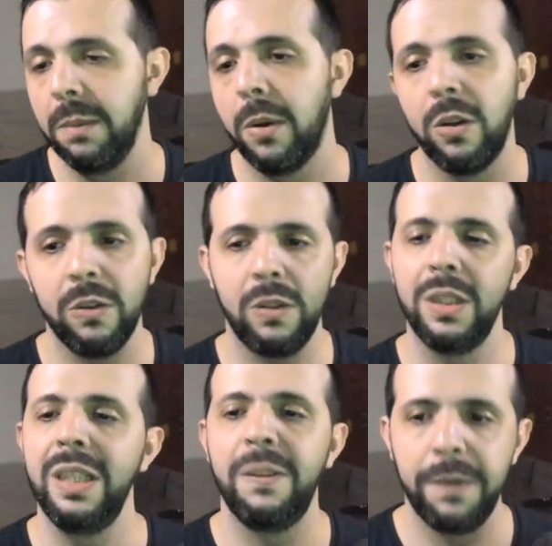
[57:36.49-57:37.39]
or
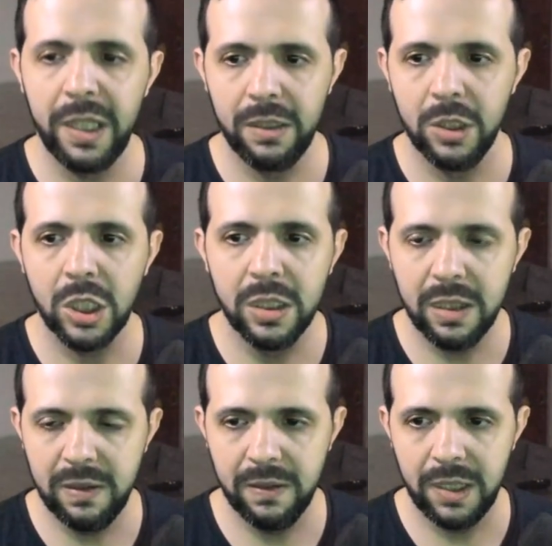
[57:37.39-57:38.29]
if it's not
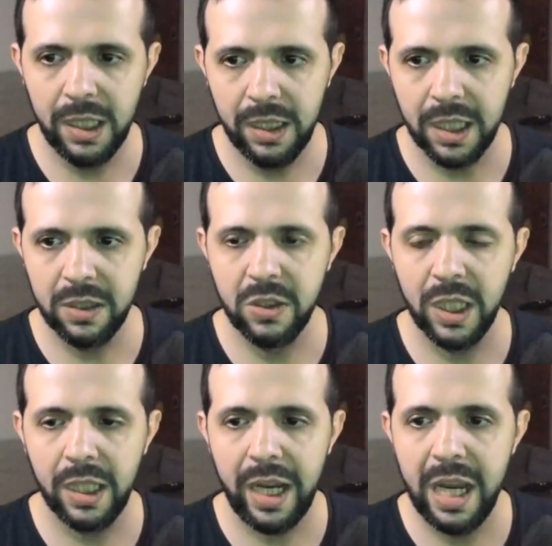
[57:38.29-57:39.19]
necessary that
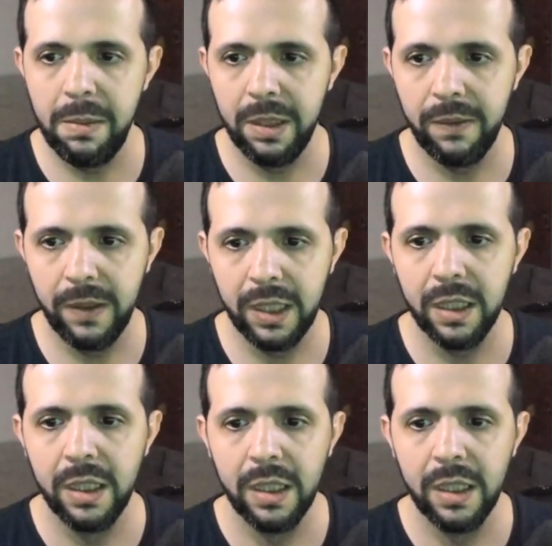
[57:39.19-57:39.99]
check everything